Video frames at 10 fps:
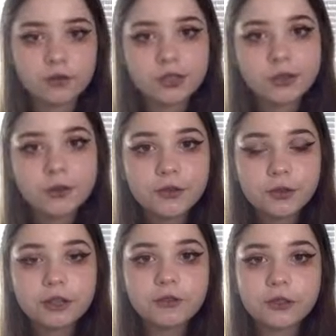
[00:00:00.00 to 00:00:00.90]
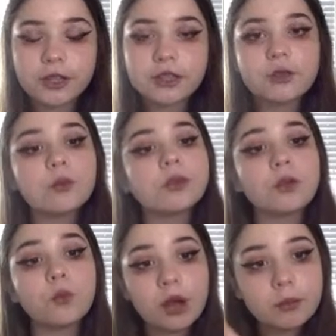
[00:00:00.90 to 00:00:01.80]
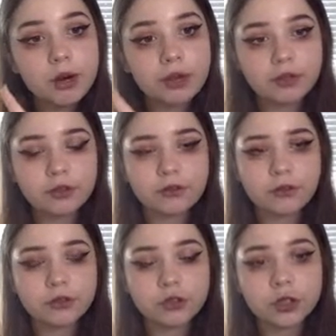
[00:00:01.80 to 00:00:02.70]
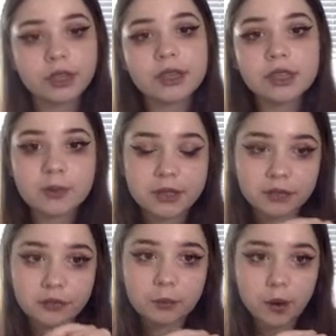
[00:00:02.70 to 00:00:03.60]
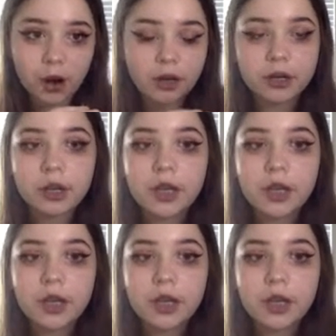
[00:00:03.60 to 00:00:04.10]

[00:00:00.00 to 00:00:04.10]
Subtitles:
So if you were referring to only one part of the food chain, like a specific part,